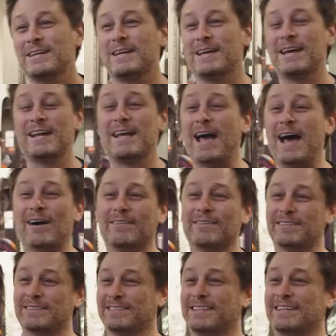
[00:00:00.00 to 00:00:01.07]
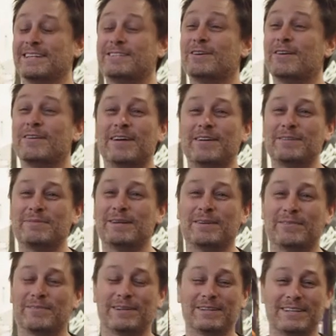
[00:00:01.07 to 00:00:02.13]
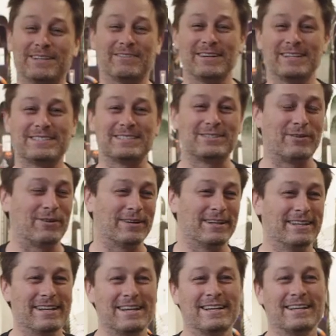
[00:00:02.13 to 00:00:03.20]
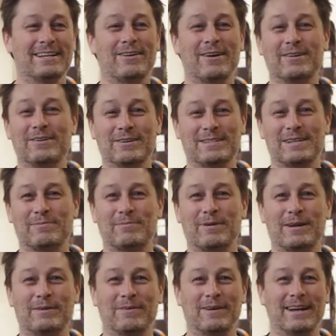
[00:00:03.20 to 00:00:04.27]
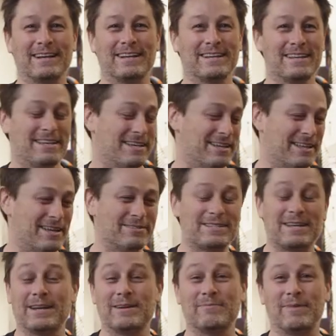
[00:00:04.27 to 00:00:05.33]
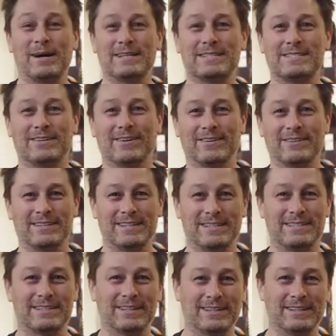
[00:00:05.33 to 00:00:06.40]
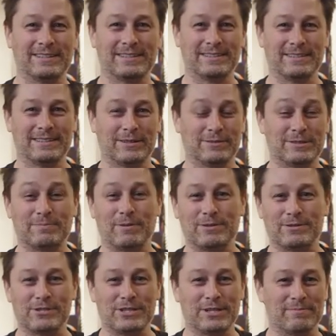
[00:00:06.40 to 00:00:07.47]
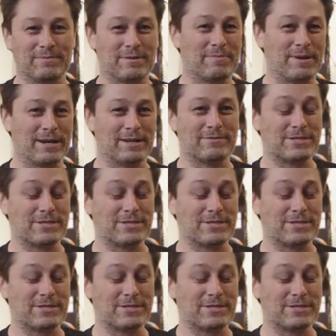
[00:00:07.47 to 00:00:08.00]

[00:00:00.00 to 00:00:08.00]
Anyhow, it turned out to be a really great story. Got hooked up right away. And that was kind of my start into, you know, sponsorship and competitive